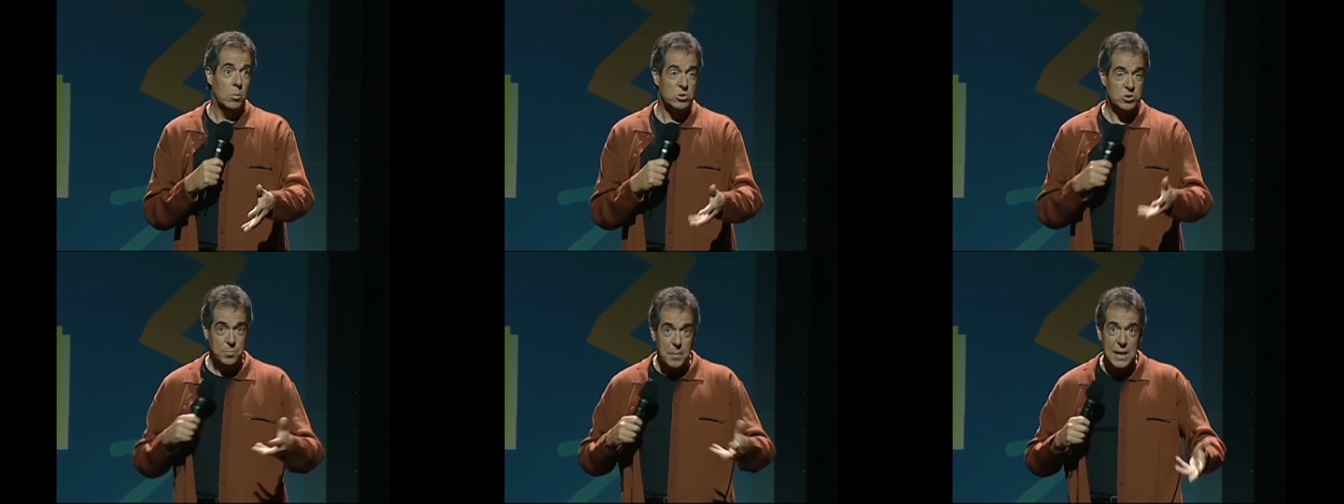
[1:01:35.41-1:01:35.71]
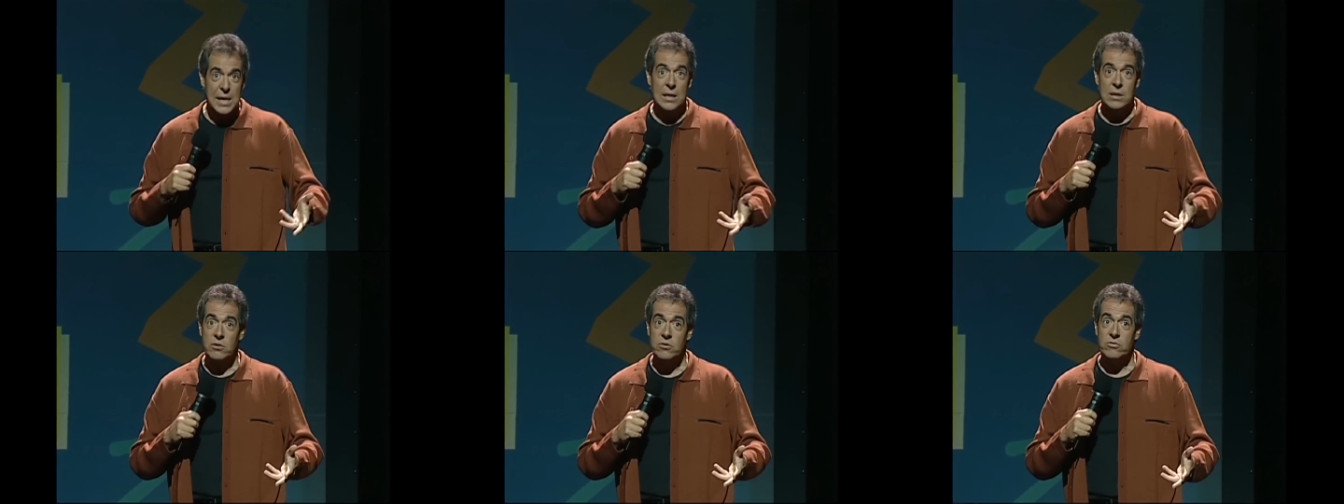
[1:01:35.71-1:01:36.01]
which
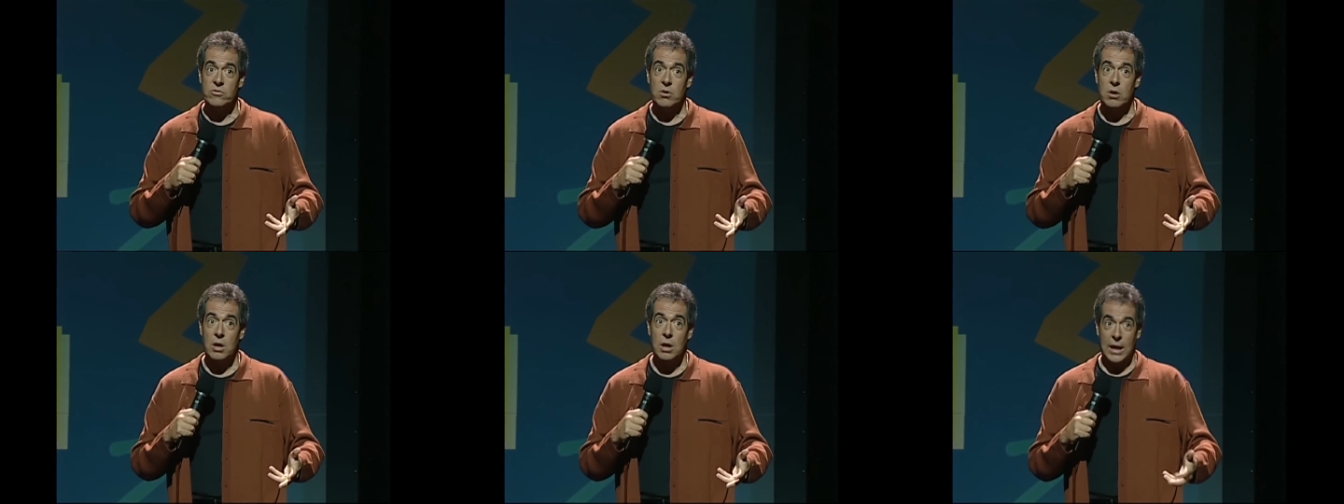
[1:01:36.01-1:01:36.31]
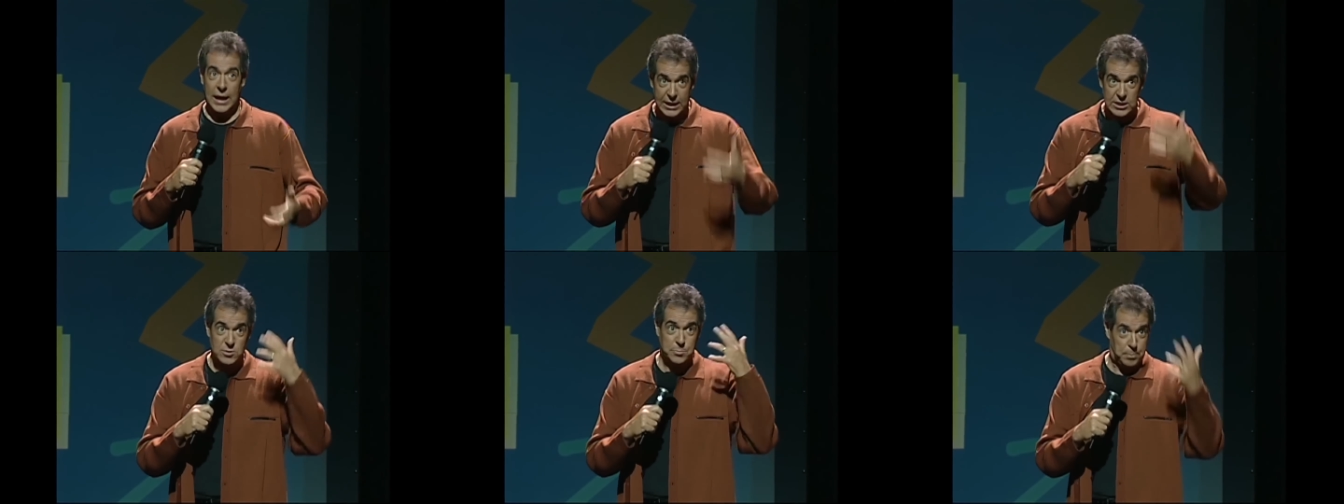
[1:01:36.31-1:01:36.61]
means
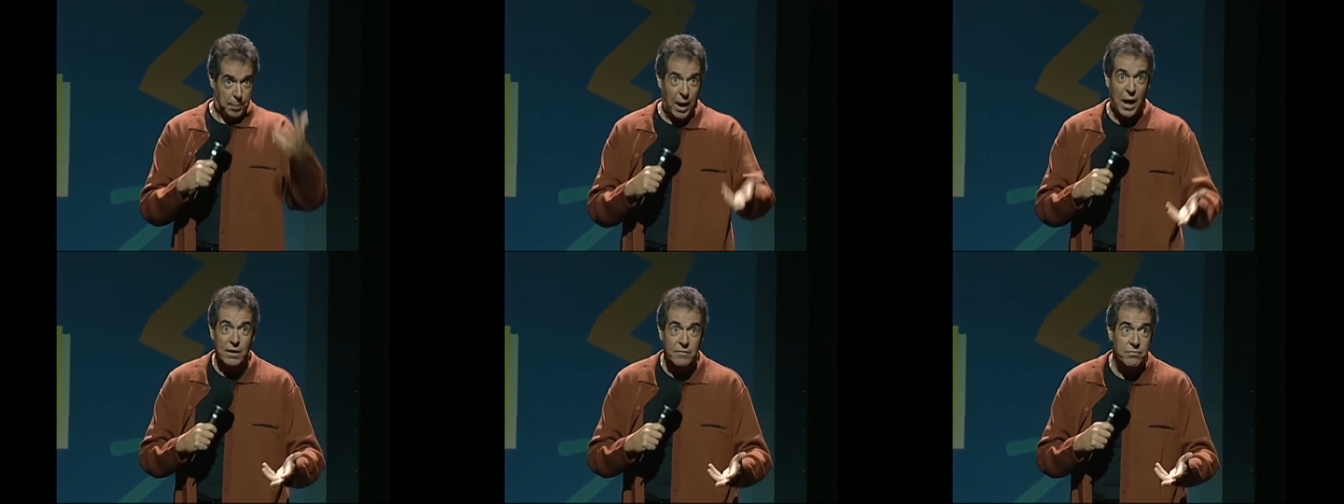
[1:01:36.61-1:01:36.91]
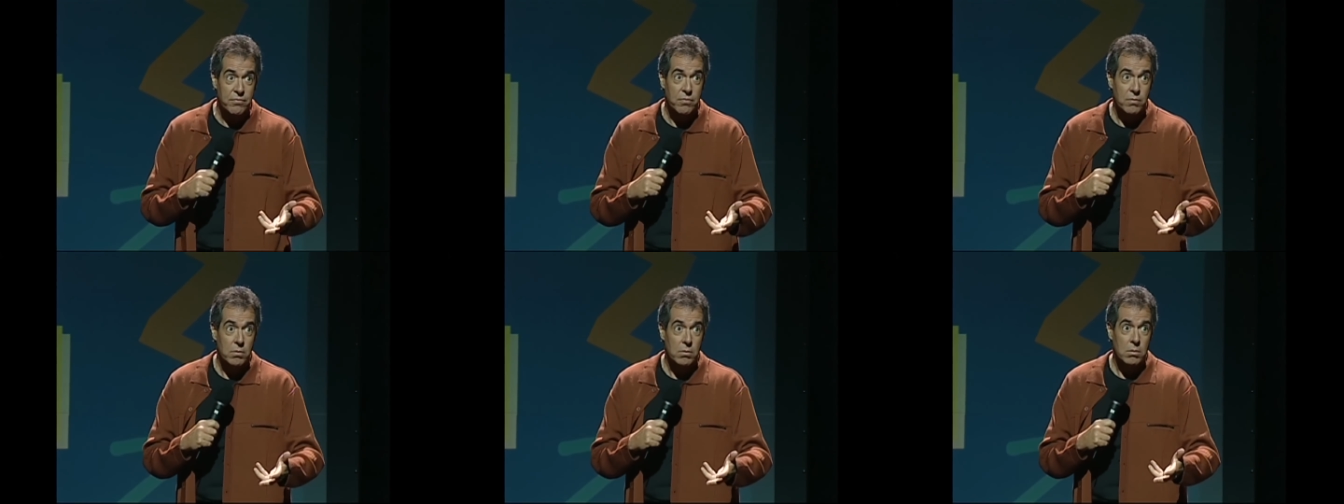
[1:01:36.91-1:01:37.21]
he's
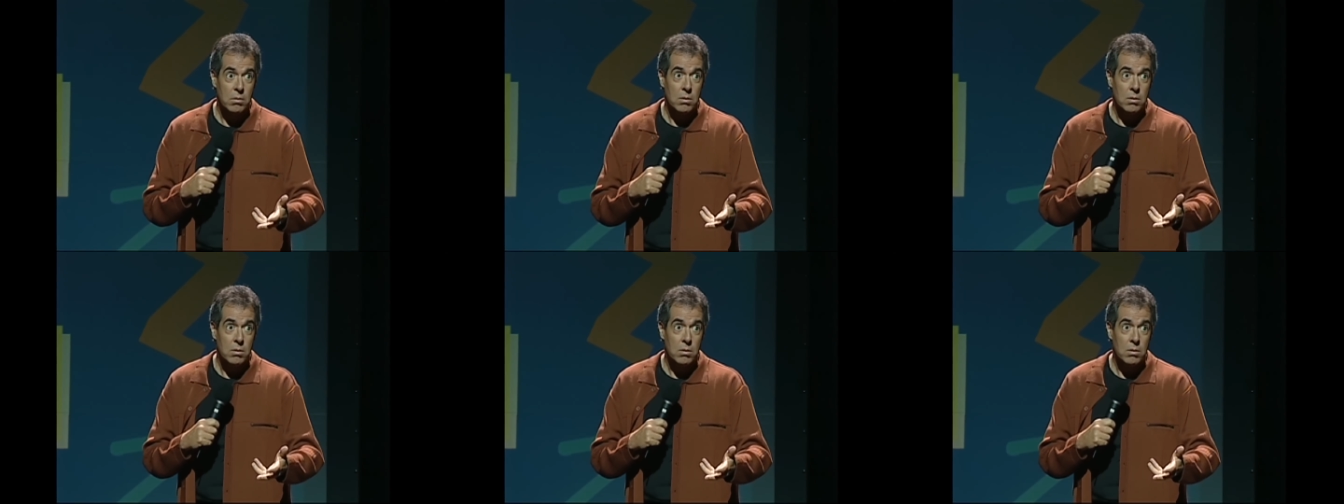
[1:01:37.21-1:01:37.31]
buff.